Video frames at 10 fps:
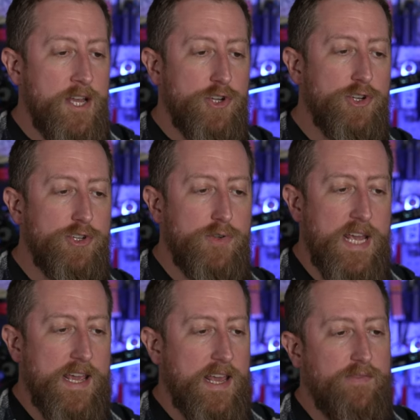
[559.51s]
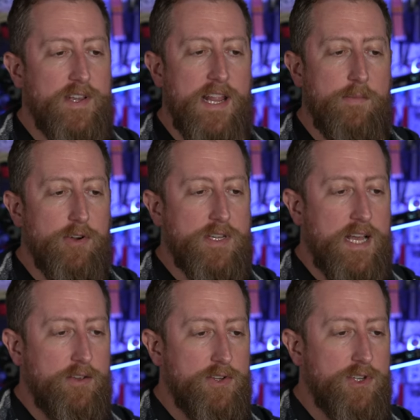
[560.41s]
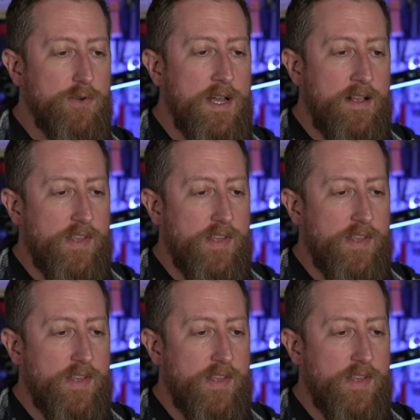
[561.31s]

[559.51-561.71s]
should you take if a neighbor tells you